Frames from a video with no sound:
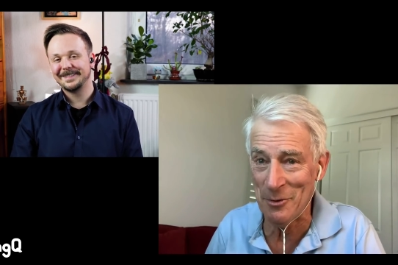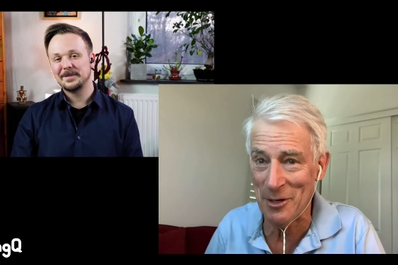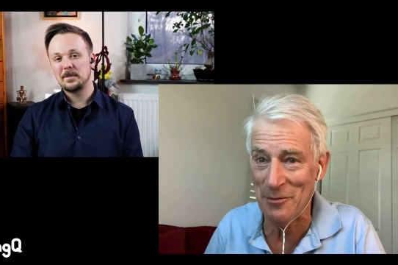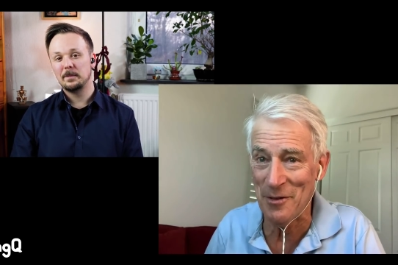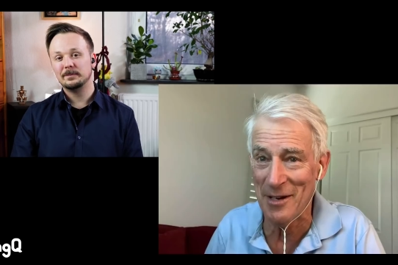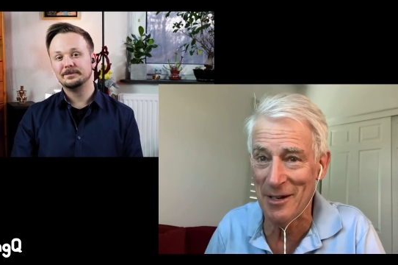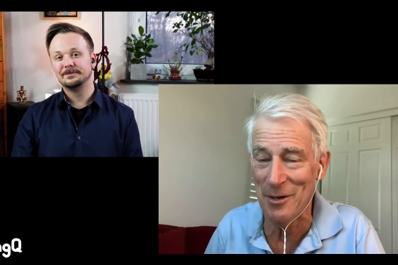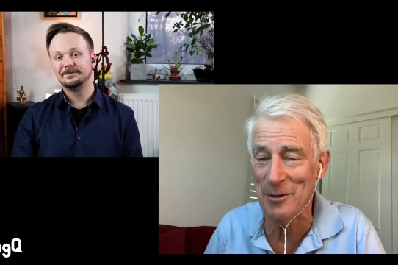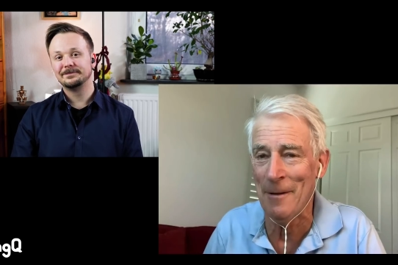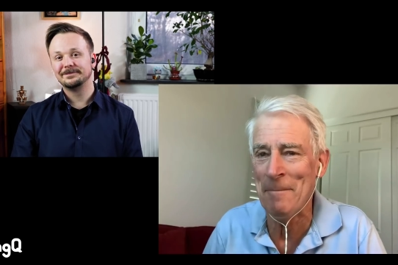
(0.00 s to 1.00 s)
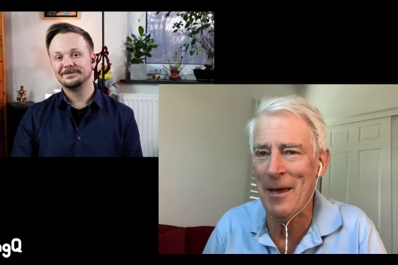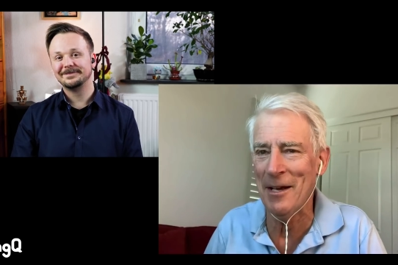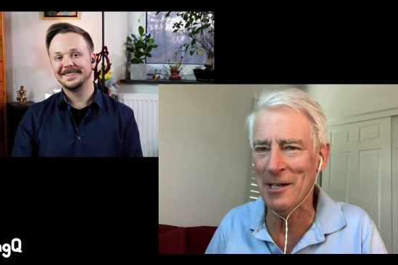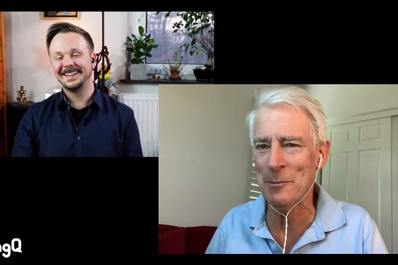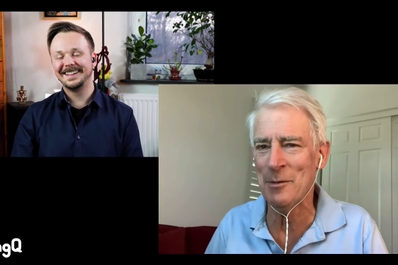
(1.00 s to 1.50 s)
Speaker 1: and we're going to find out a
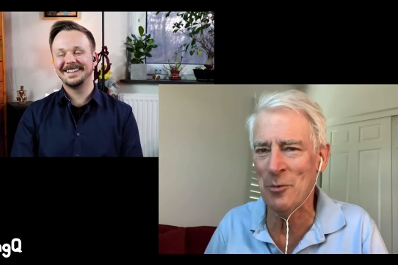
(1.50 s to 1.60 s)
little bit